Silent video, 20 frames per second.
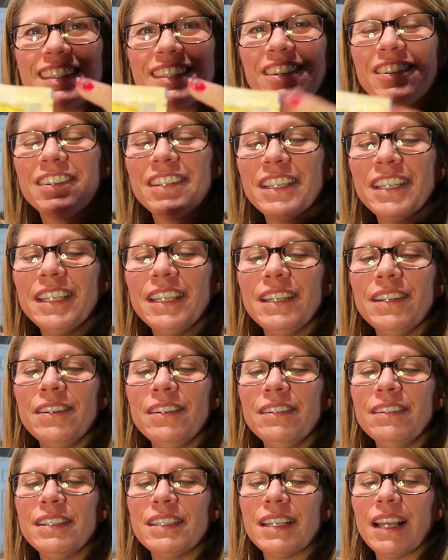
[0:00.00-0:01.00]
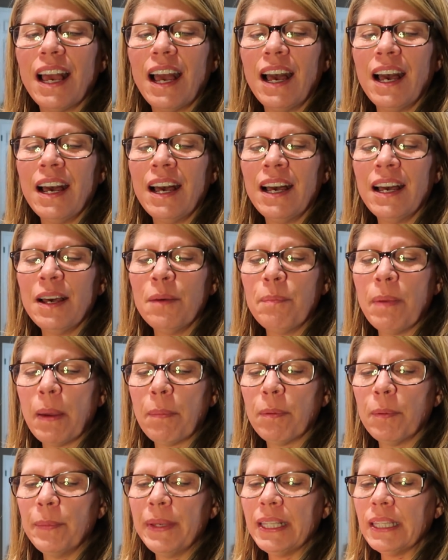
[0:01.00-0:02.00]
So cute,
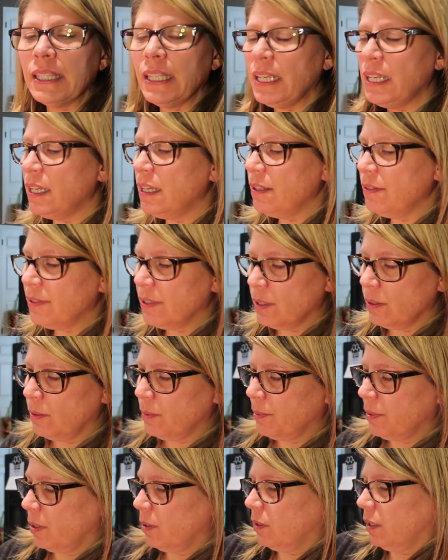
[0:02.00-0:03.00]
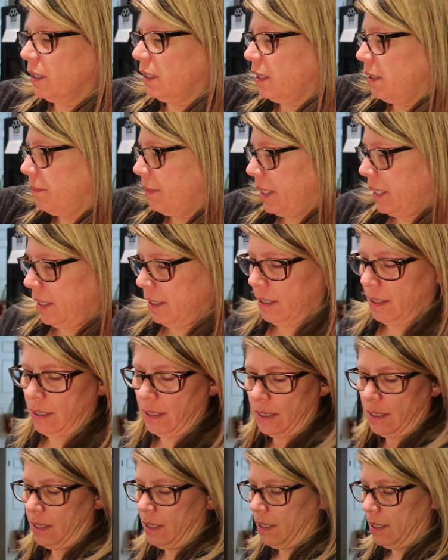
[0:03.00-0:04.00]
peppermint leaves. Oops, hold on, let me
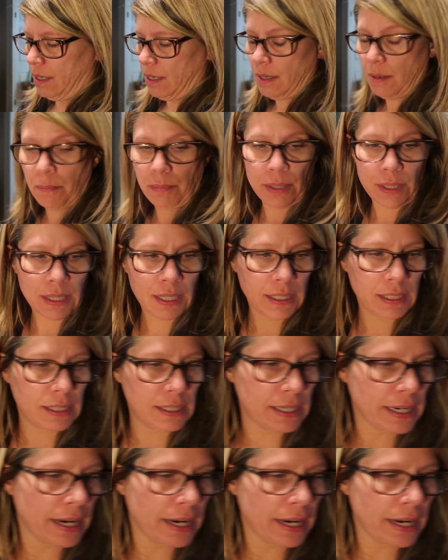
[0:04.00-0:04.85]
put this